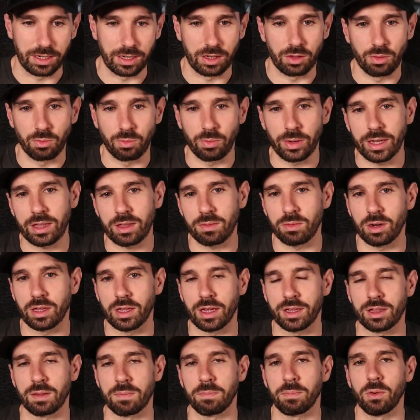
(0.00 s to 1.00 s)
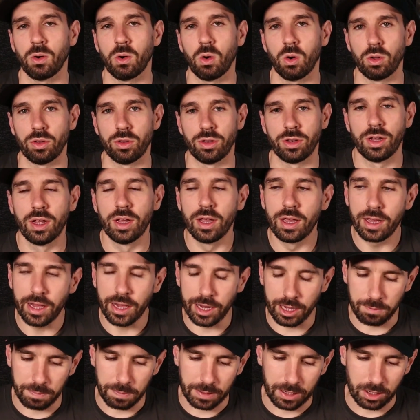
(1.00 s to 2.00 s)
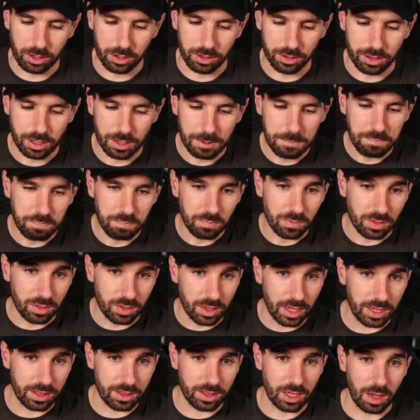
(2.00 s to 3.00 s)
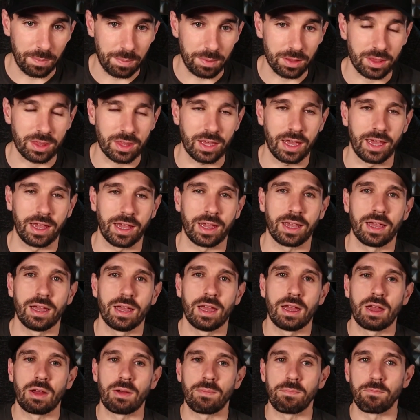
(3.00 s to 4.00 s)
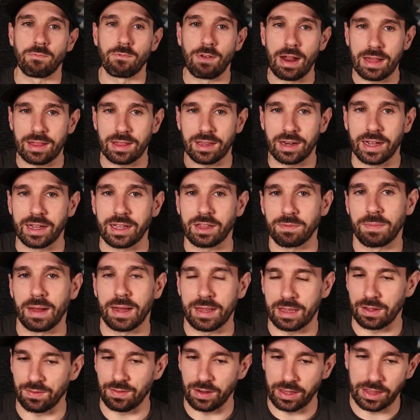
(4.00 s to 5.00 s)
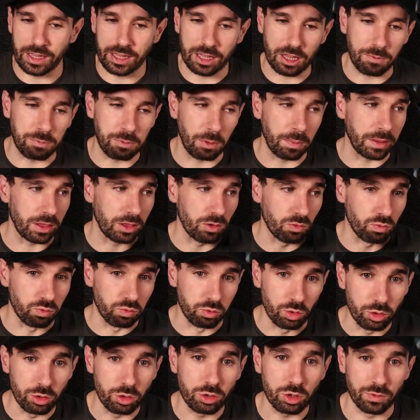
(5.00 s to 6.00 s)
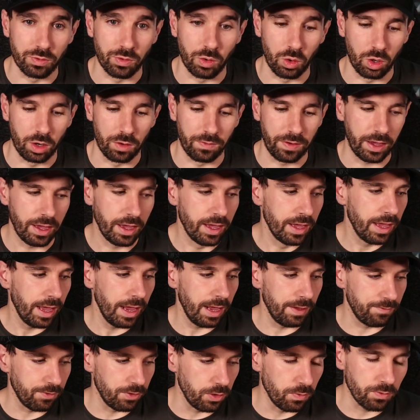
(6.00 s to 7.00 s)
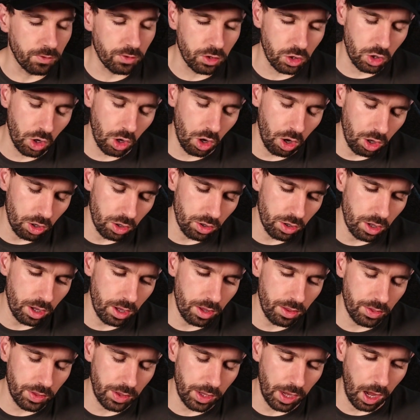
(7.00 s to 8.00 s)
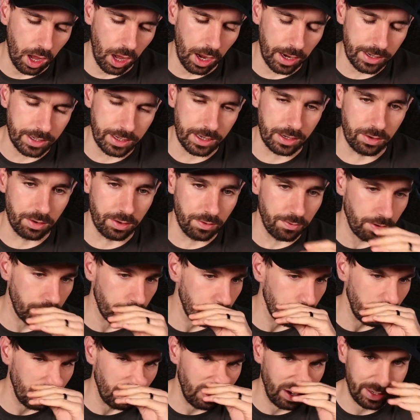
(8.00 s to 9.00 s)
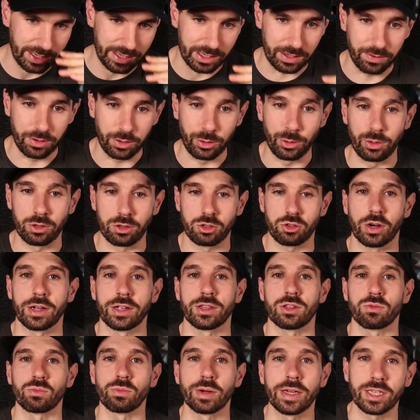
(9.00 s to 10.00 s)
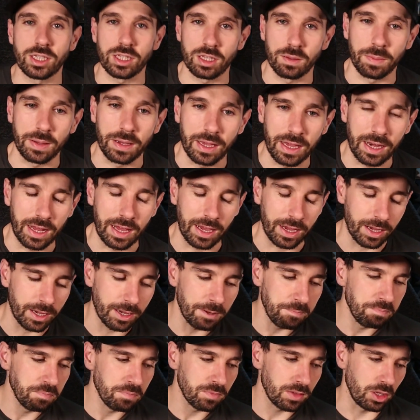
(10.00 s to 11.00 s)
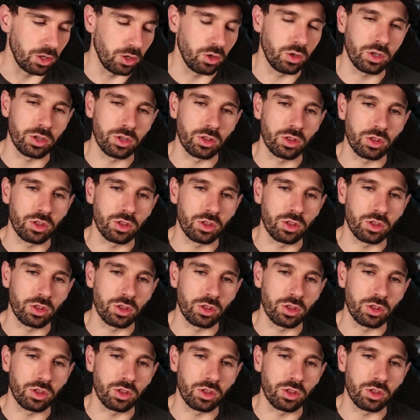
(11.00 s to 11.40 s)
Now, the reason why that's important is because this type of thing resonates massively. This is probably the root of all of it. If you've got the idea and have a clear idea of who you're trying to reach at the beginning, then you can